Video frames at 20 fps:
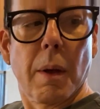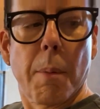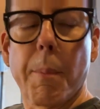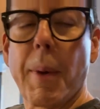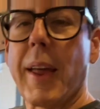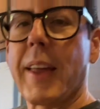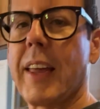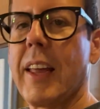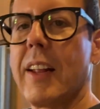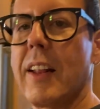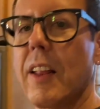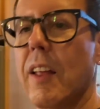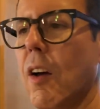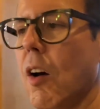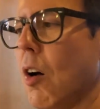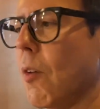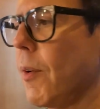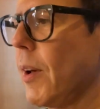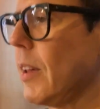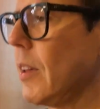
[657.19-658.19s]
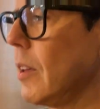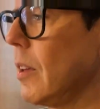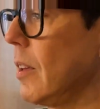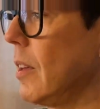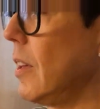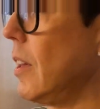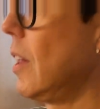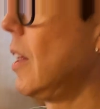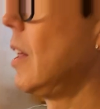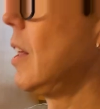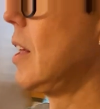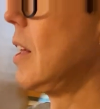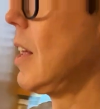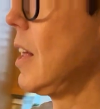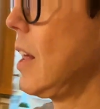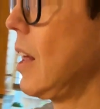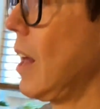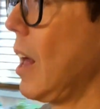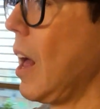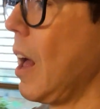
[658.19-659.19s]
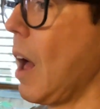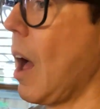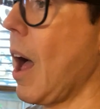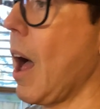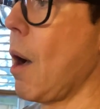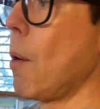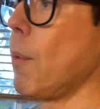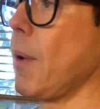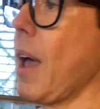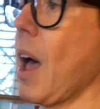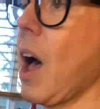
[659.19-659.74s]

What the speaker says: baking in the oven. We